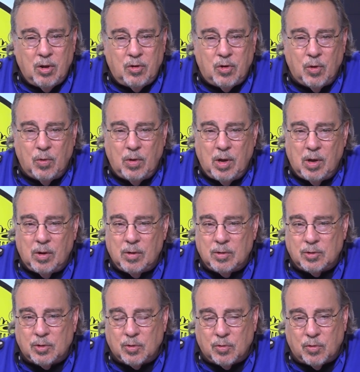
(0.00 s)
2
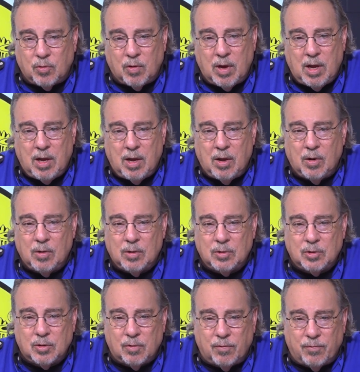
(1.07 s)
years, or 3
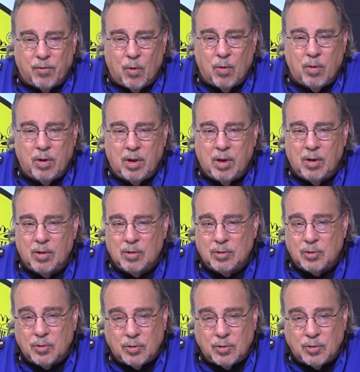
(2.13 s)
years, or 4 years,